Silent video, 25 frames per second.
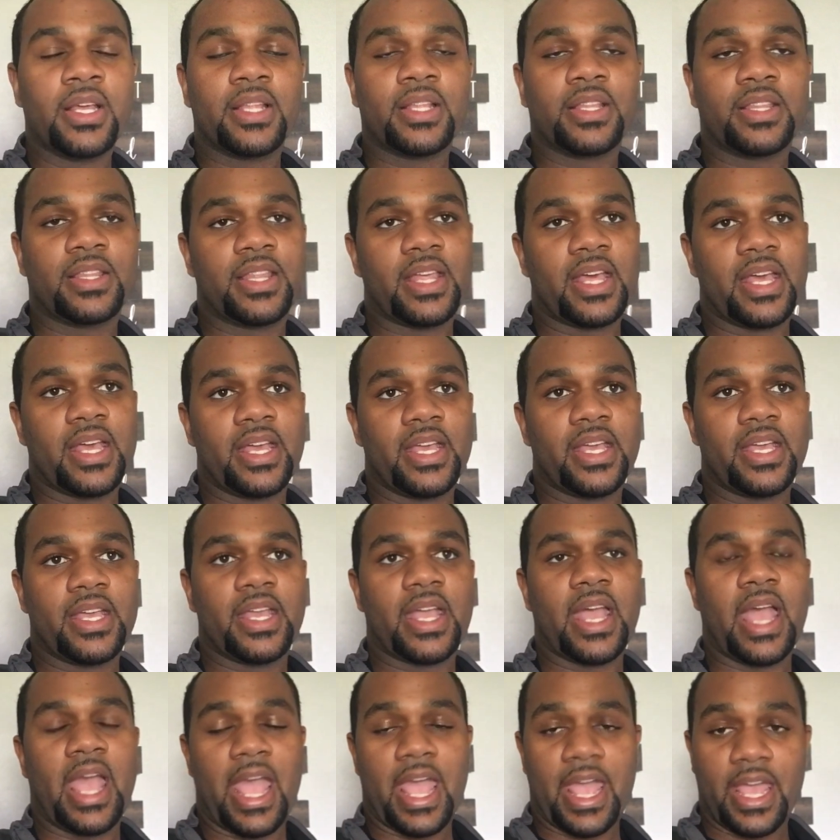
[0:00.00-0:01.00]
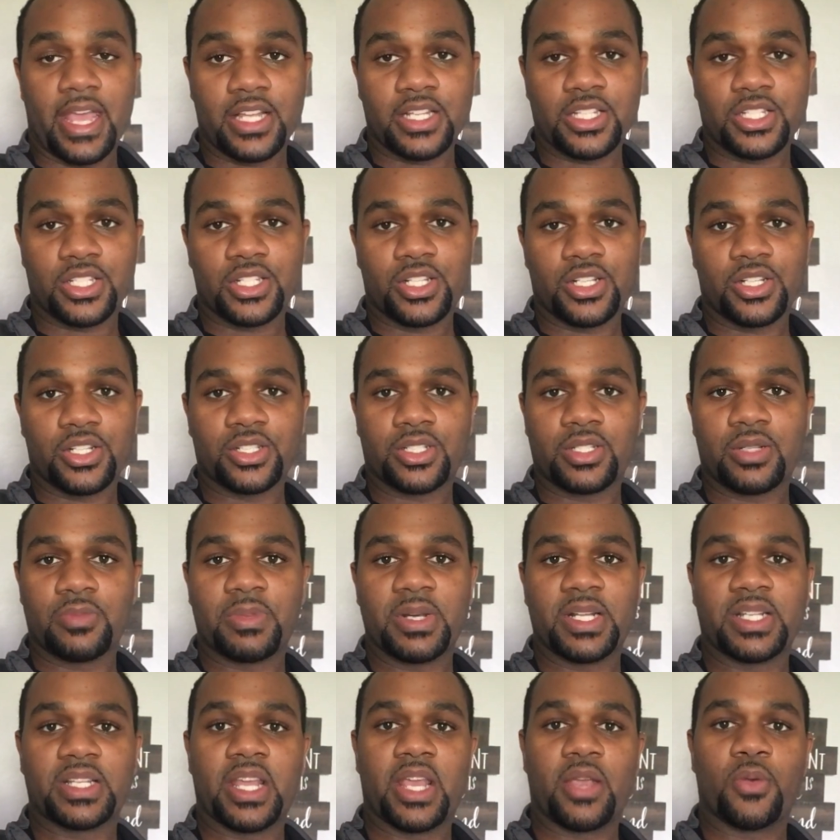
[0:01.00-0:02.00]
They answered,
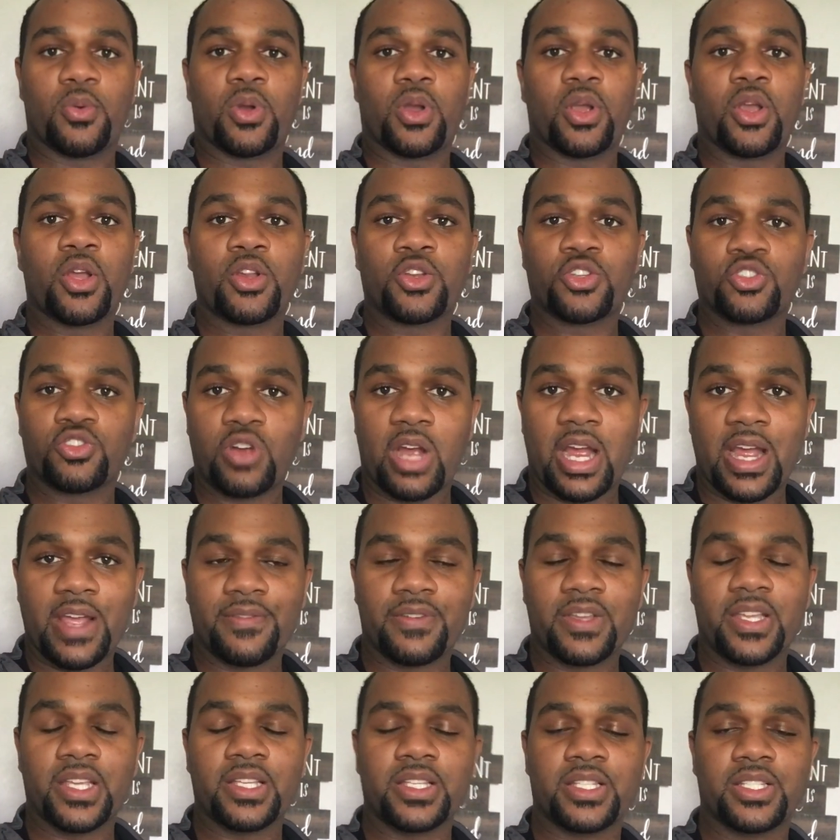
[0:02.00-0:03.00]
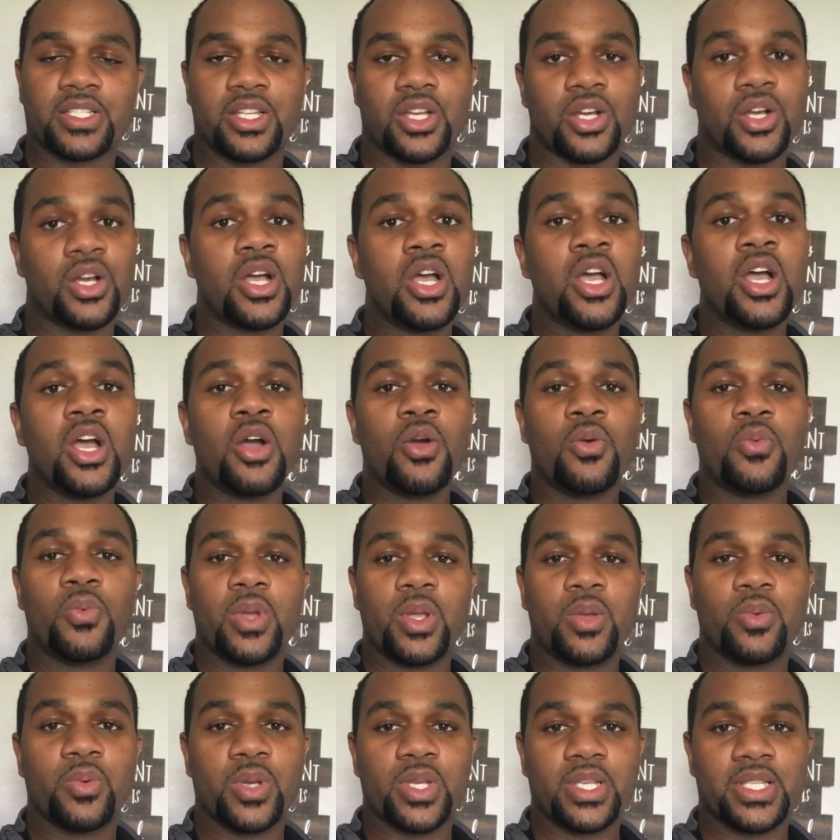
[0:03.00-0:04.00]
but they were driving, so
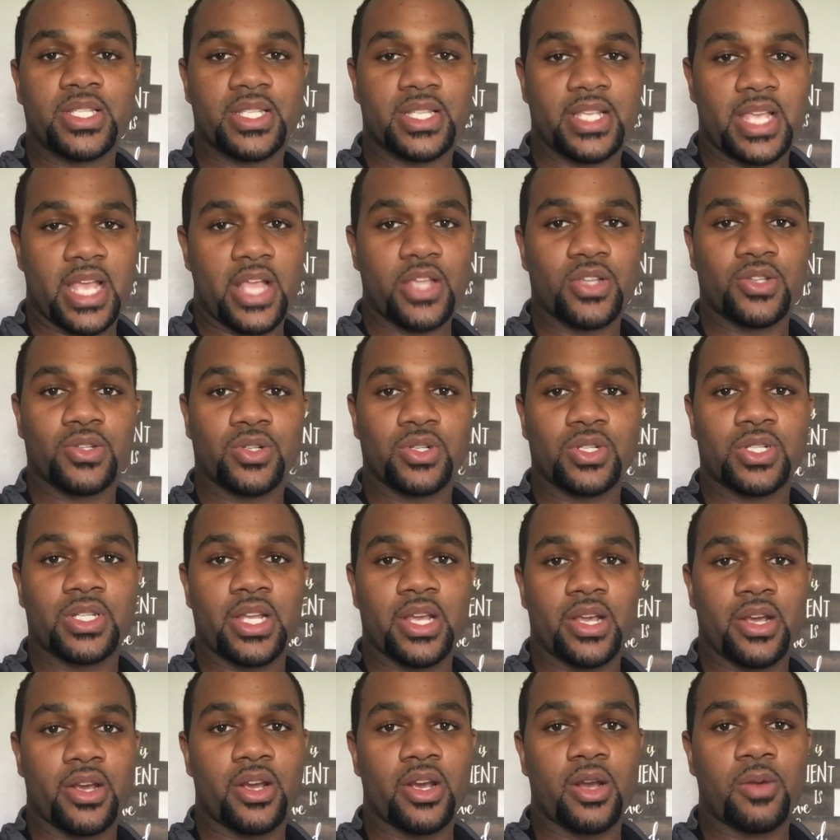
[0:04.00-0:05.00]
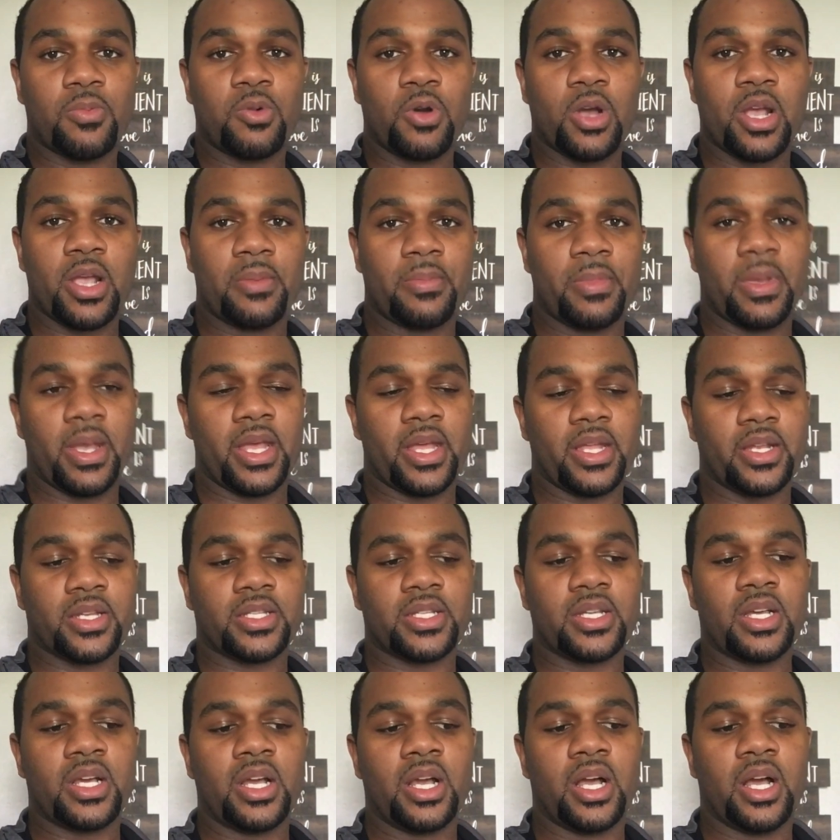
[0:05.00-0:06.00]
we rescheduled their
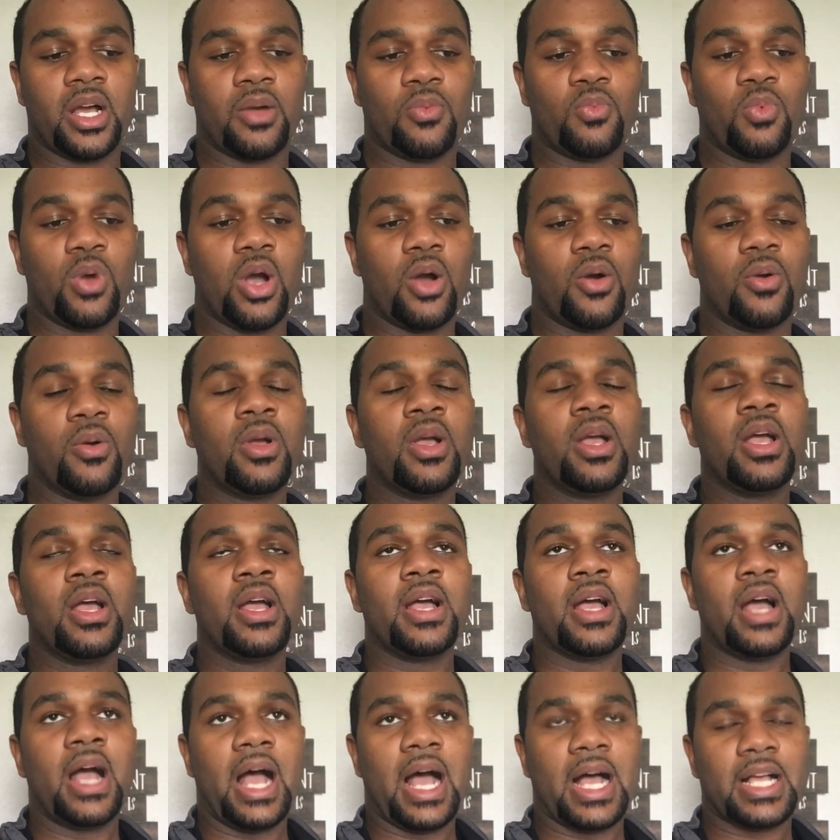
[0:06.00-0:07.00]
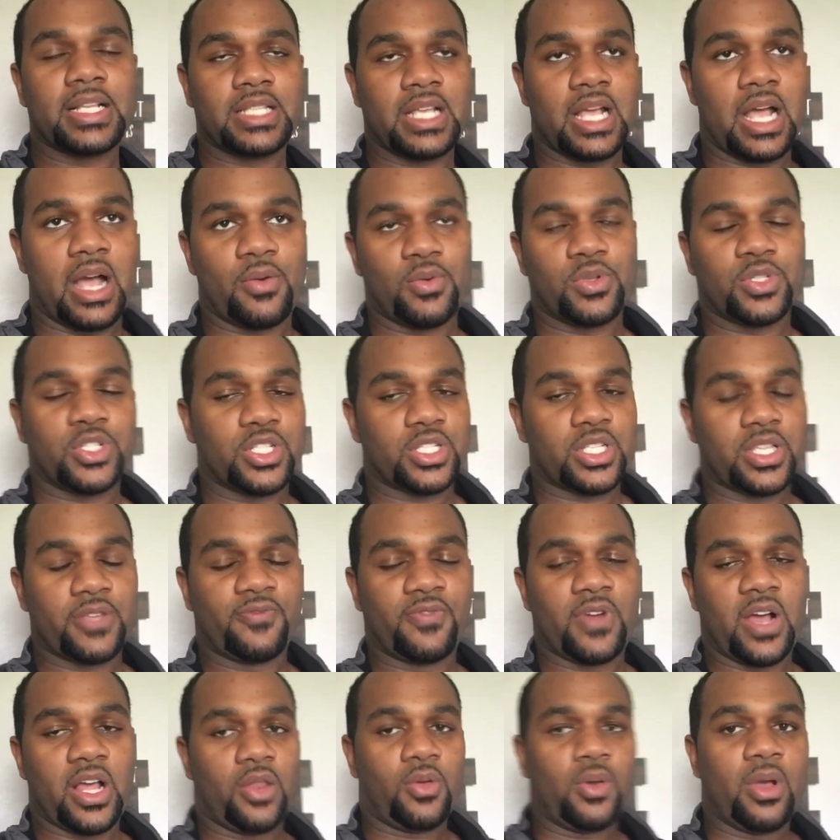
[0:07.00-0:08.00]
appointment. Uh, well, I said I would just
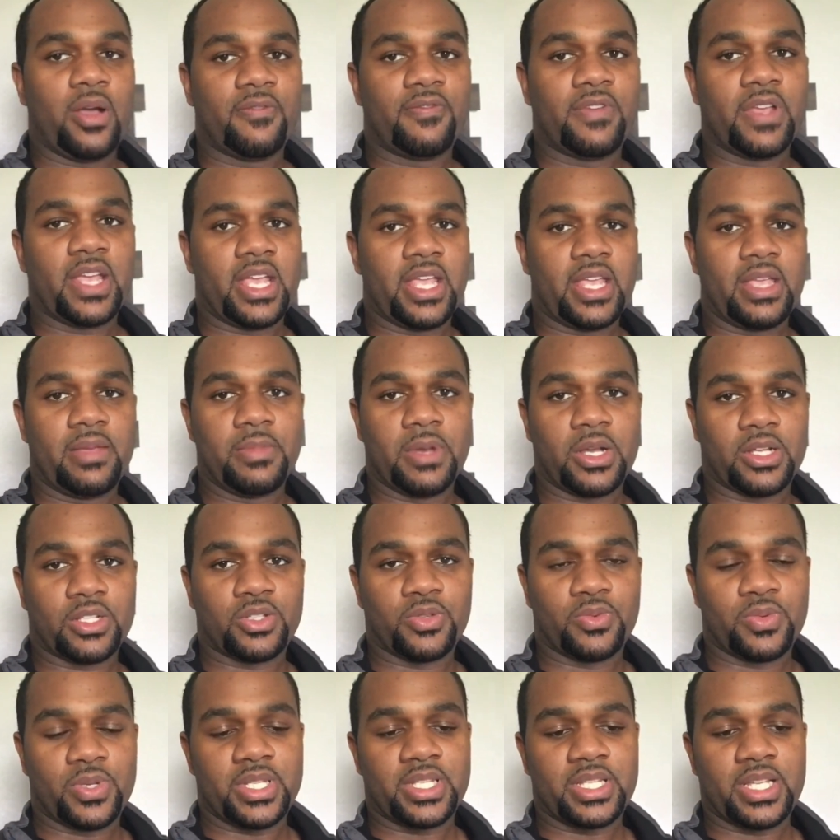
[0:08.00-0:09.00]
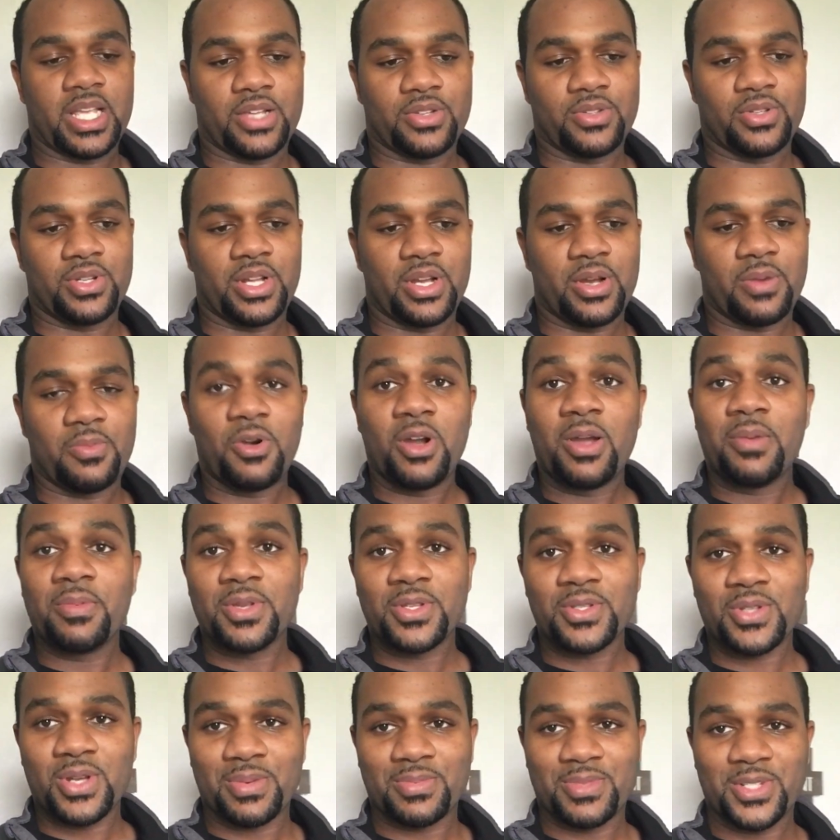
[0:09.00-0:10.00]
follow up via email to reschedule their
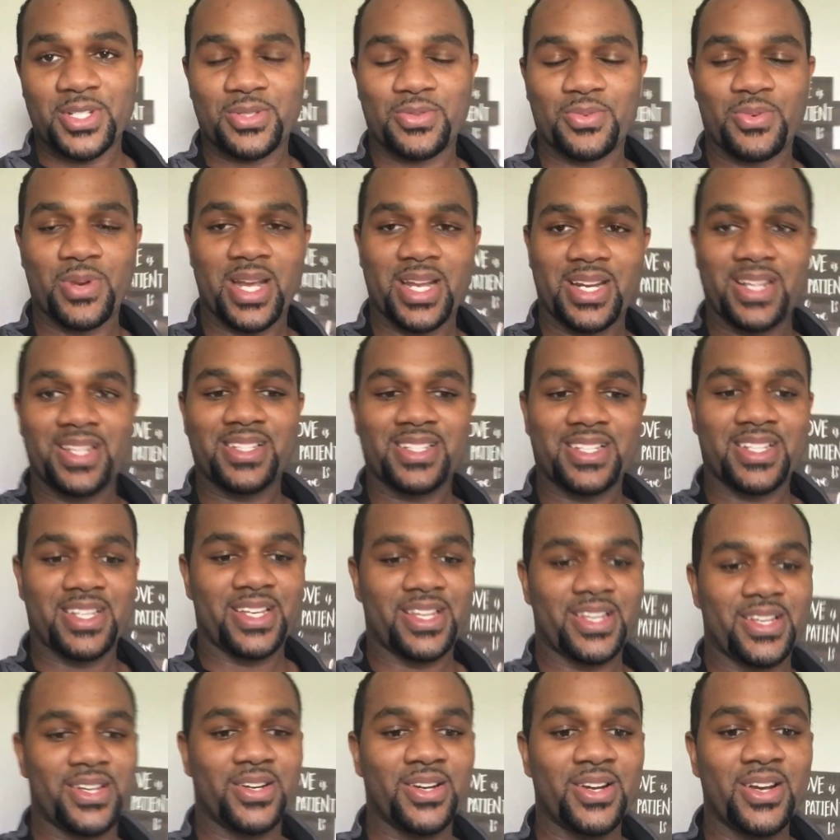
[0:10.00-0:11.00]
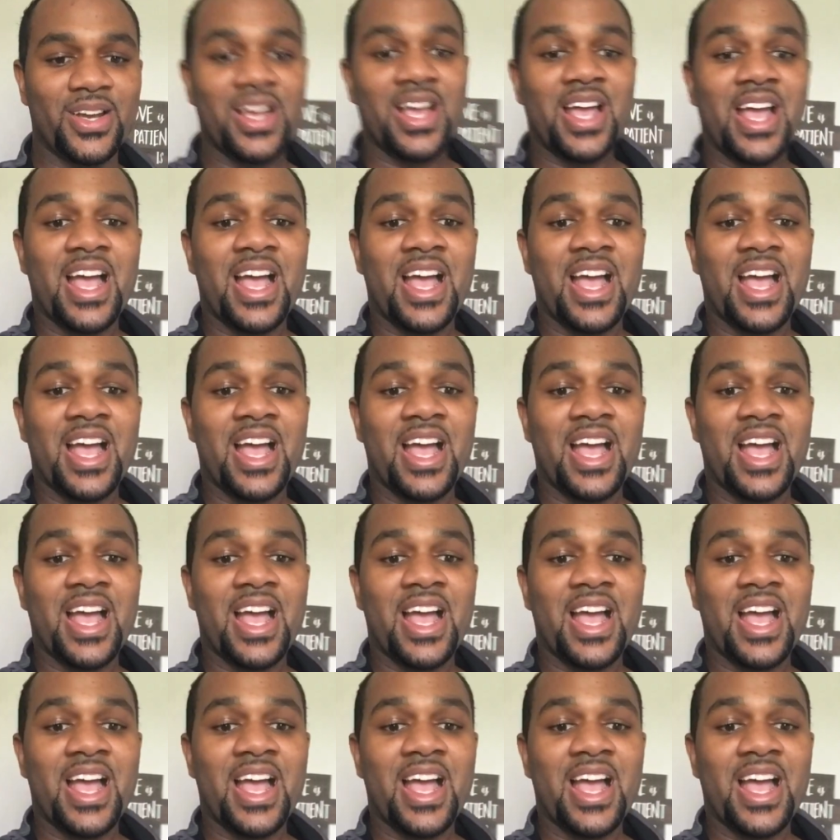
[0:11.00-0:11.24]
appointment, so I'm just waiting to hear.